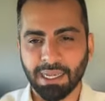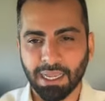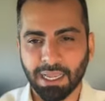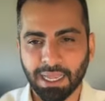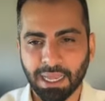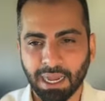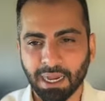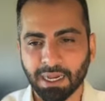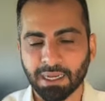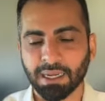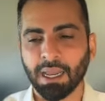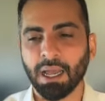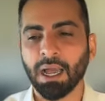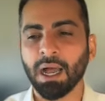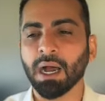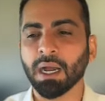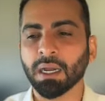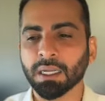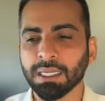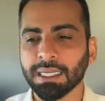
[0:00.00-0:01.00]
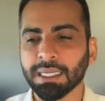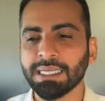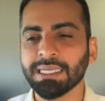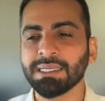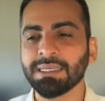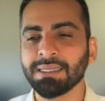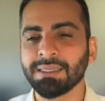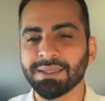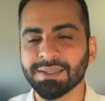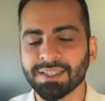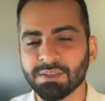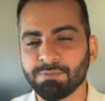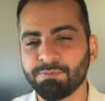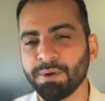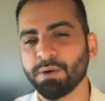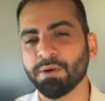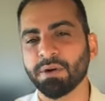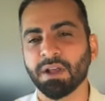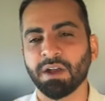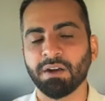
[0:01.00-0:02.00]
Akhlaq is the
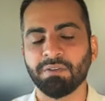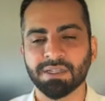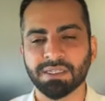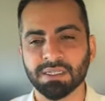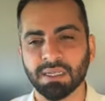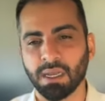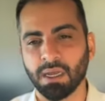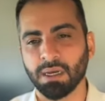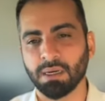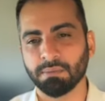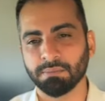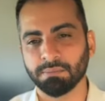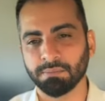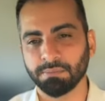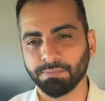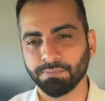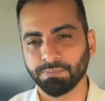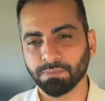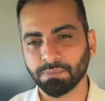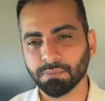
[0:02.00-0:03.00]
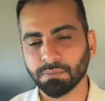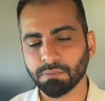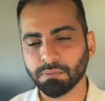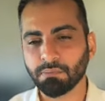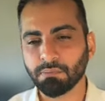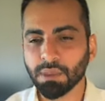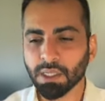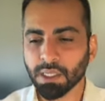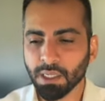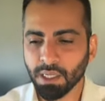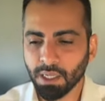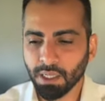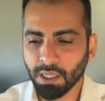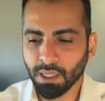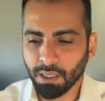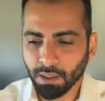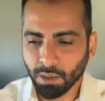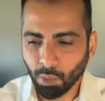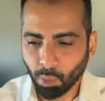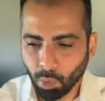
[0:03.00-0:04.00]
spirit of Islam.
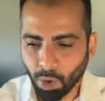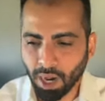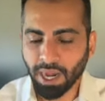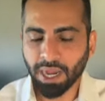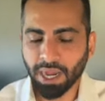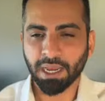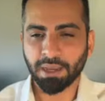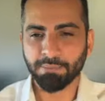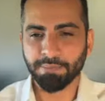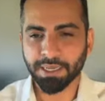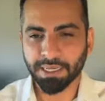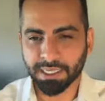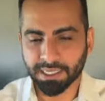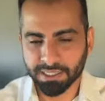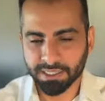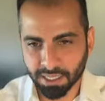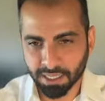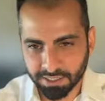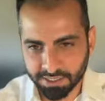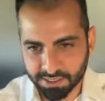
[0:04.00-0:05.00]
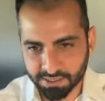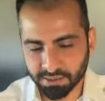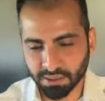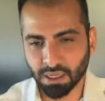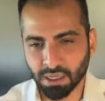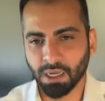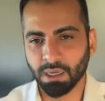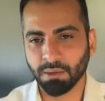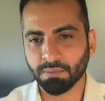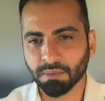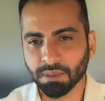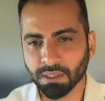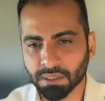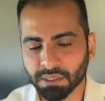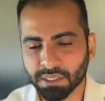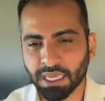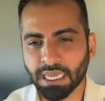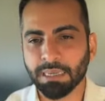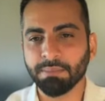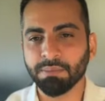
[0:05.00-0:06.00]
Why? Because Islam
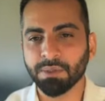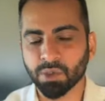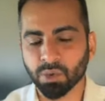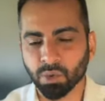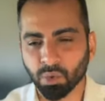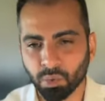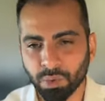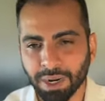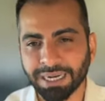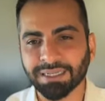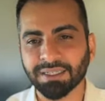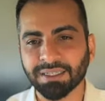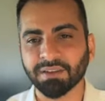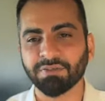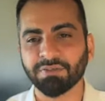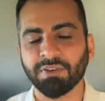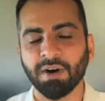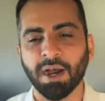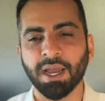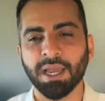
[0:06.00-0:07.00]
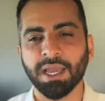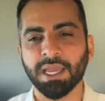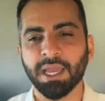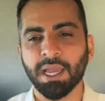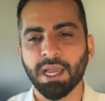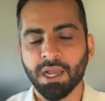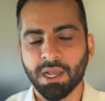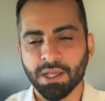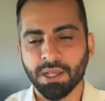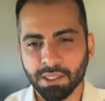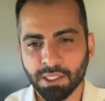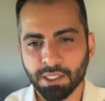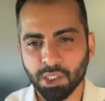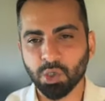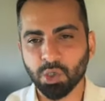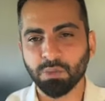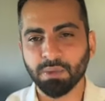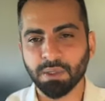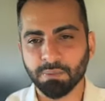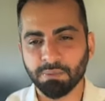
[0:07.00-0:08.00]
came to rectify the
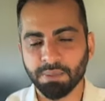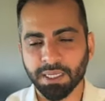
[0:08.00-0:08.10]
human